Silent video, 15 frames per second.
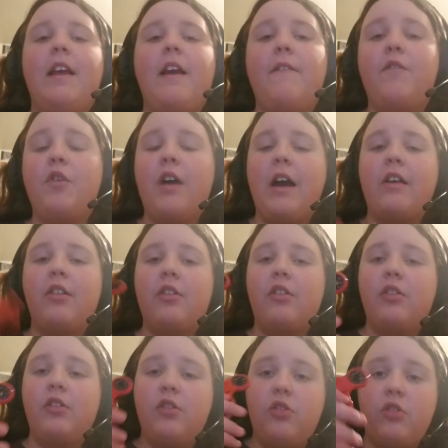If you guys
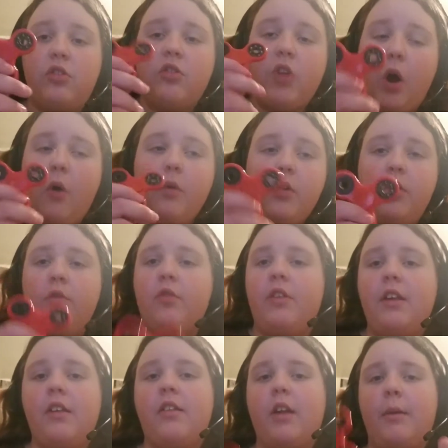don't use
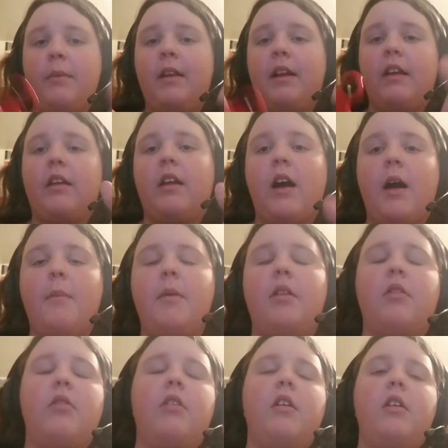these, tell me down in the comments.